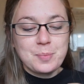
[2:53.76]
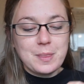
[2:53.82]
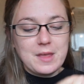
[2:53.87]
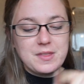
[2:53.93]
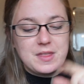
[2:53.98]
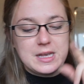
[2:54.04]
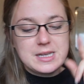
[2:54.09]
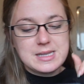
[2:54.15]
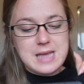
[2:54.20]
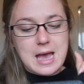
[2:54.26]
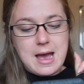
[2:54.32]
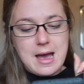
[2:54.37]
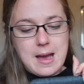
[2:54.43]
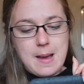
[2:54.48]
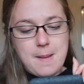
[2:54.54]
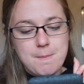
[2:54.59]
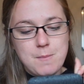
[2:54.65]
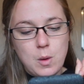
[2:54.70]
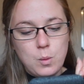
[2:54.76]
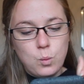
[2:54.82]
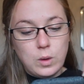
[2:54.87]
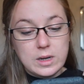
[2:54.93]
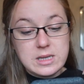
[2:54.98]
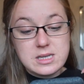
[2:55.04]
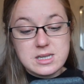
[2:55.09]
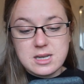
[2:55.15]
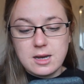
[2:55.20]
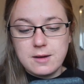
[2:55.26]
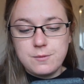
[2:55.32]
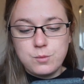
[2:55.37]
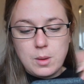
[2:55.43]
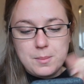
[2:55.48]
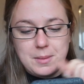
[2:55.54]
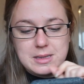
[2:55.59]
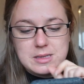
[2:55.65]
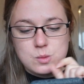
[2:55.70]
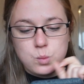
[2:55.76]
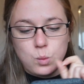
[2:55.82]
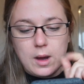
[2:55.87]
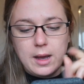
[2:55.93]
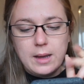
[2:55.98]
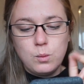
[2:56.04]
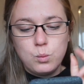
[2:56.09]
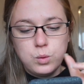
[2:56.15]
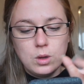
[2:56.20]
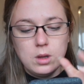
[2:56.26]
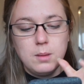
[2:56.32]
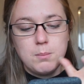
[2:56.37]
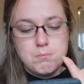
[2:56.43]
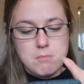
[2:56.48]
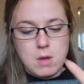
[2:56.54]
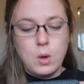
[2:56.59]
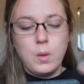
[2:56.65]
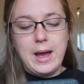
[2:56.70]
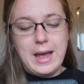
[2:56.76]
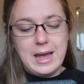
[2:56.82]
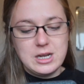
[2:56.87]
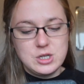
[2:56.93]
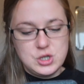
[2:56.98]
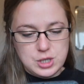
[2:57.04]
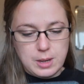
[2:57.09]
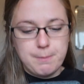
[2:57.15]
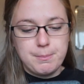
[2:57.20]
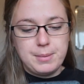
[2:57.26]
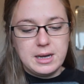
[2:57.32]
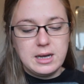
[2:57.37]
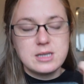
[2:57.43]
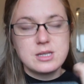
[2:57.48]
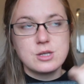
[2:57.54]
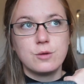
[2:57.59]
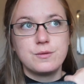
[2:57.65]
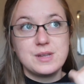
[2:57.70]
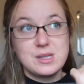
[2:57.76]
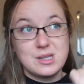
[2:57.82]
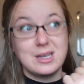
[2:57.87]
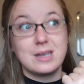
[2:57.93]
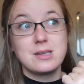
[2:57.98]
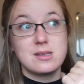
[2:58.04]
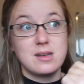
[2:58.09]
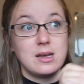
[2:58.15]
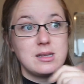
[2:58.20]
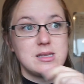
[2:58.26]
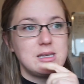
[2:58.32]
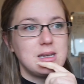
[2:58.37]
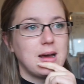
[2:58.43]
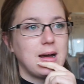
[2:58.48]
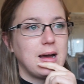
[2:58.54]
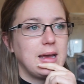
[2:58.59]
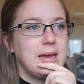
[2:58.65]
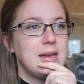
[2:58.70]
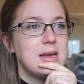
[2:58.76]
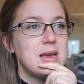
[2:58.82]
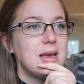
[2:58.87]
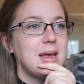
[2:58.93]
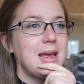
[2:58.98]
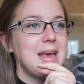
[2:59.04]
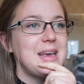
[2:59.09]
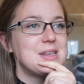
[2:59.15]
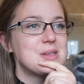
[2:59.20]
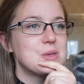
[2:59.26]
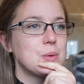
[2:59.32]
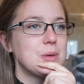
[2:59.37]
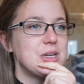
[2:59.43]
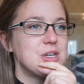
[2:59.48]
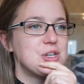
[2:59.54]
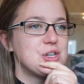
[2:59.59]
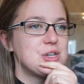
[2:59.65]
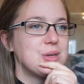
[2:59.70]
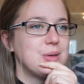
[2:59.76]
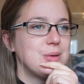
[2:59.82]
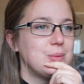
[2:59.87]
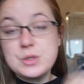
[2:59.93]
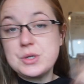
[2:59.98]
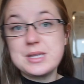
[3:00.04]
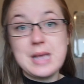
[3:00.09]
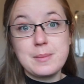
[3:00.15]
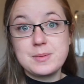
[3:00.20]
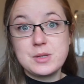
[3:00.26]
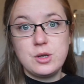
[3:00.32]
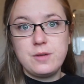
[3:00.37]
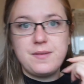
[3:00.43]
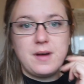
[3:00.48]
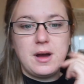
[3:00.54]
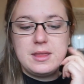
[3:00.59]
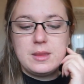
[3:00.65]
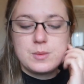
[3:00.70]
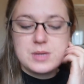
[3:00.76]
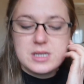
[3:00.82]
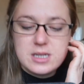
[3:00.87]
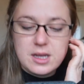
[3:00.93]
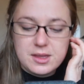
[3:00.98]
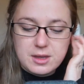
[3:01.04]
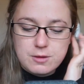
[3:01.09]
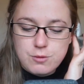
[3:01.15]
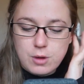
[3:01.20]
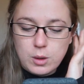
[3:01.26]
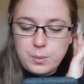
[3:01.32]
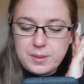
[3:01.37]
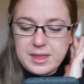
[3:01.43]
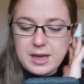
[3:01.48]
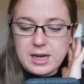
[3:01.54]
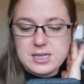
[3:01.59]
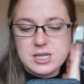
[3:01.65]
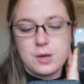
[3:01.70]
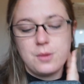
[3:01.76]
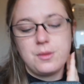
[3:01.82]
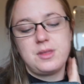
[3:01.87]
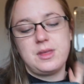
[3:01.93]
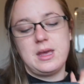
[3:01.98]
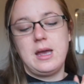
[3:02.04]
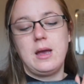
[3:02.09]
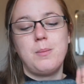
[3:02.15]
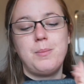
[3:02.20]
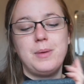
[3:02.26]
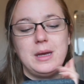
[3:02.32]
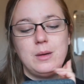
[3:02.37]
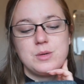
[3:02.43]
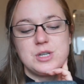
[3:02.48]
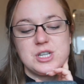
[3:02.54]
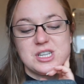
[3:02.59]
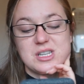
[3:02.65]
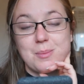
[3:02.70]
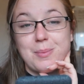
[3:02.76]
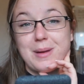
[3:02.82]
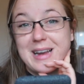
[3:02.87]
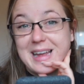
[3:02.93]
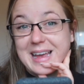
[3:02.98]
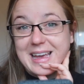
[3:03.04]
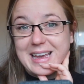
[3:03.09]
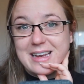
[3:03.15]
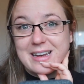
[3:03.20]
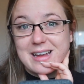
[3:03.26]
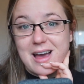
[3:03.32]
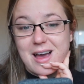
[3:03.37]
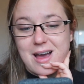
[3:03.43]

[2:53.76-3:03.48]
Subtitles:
This white stuff women's white wool mohair jumper sold for $6.99. Hey, squidge. Which is absolutely fine. There was nothing wrong with it, I don't think, but it was just a plain